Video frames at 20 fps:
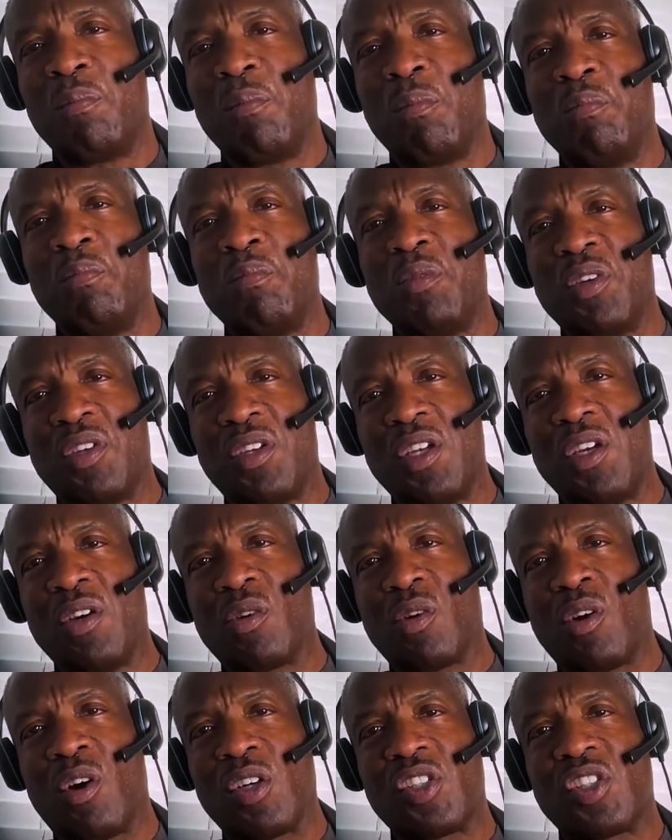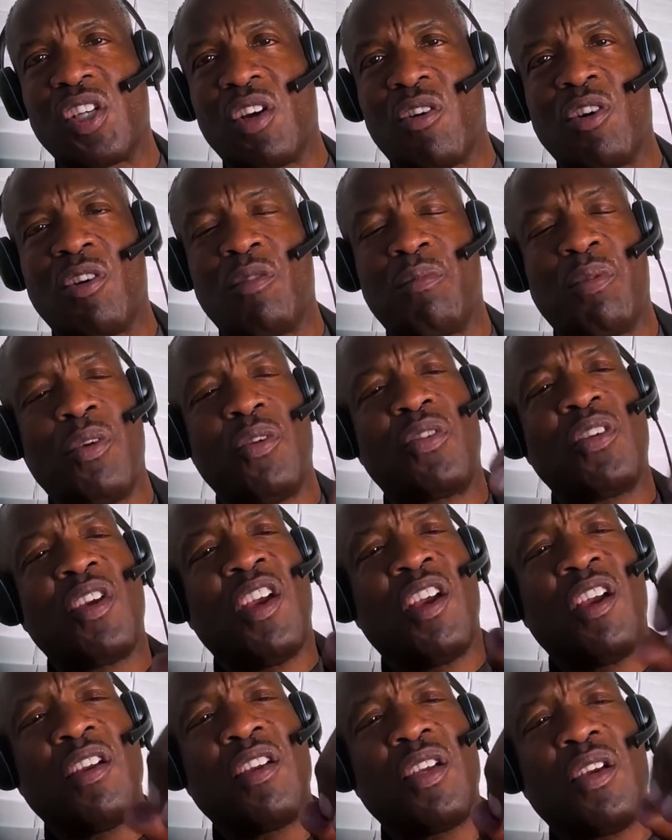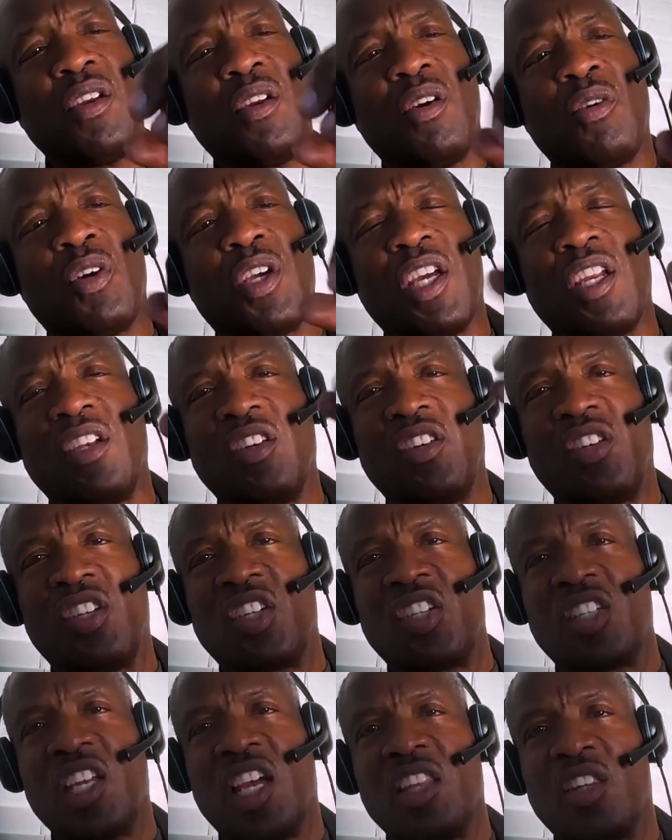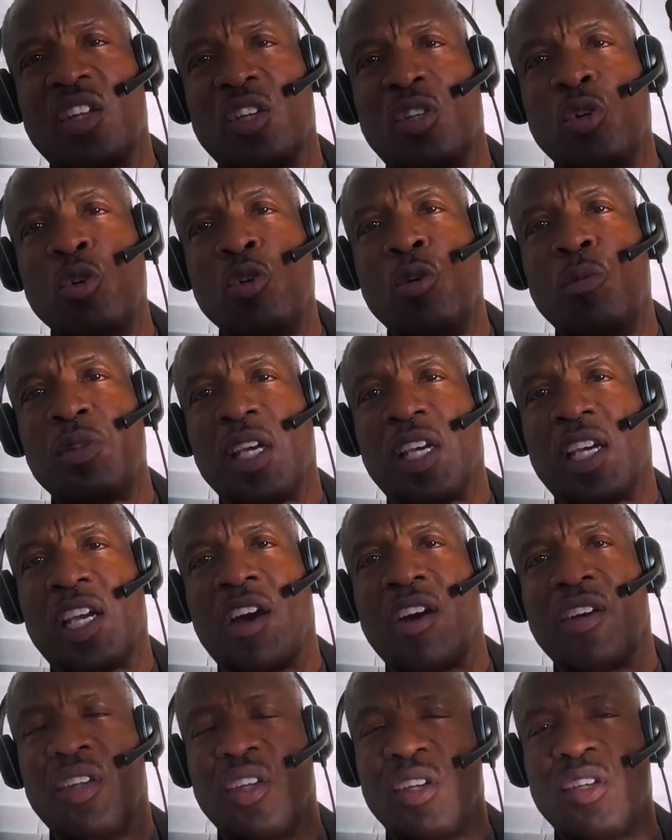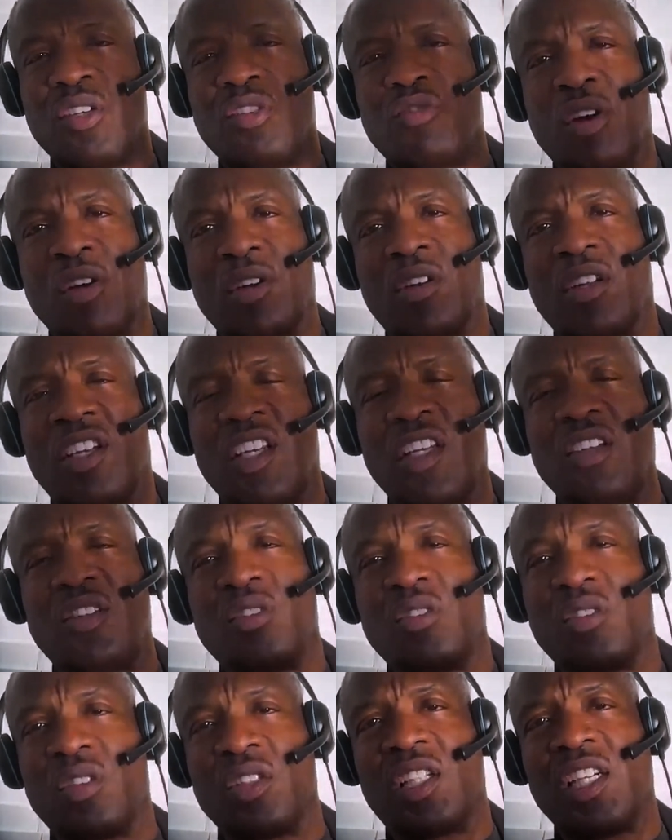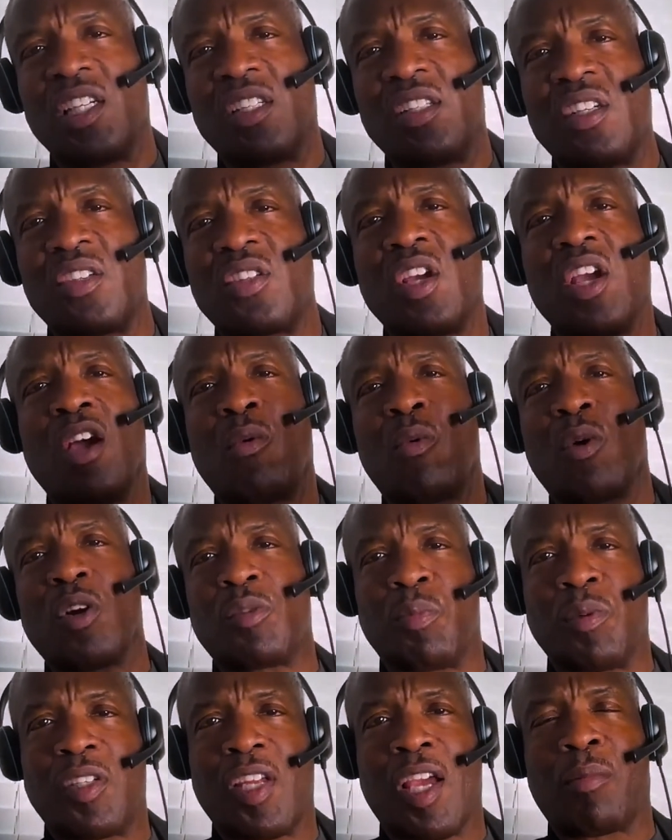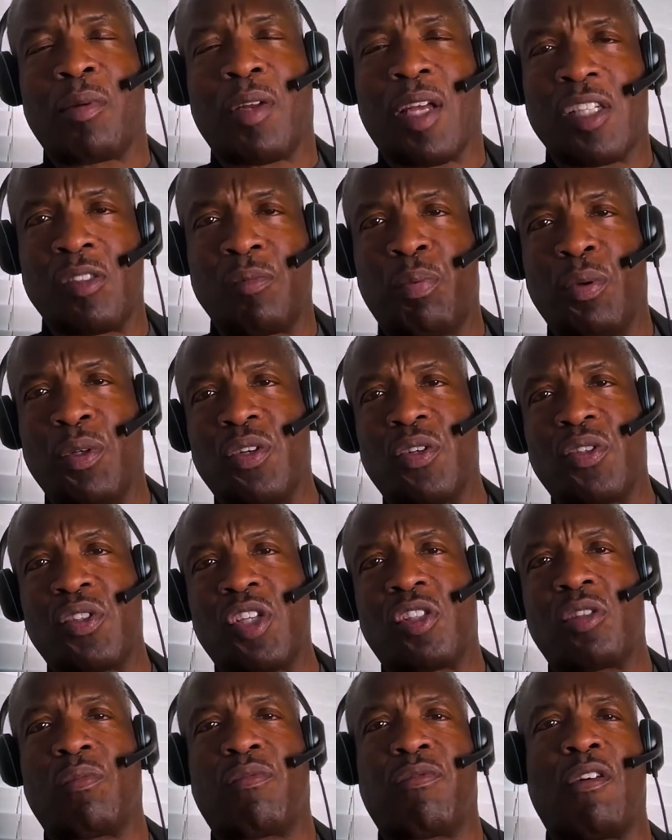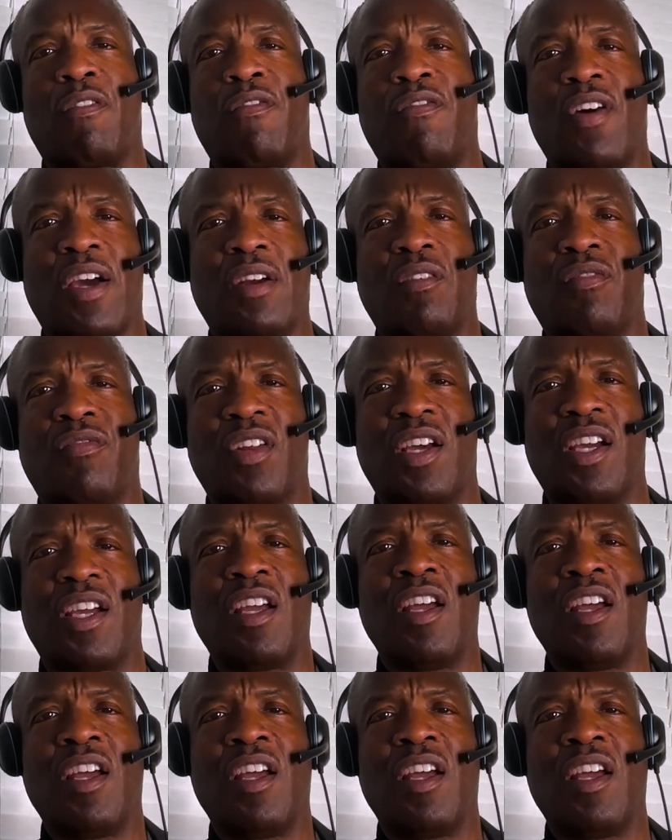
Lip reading: year-long steroid abuse, can distend the tubes that carry the adrenaline into your kidneys, whereas metabolize and put in your system for a fight or flight.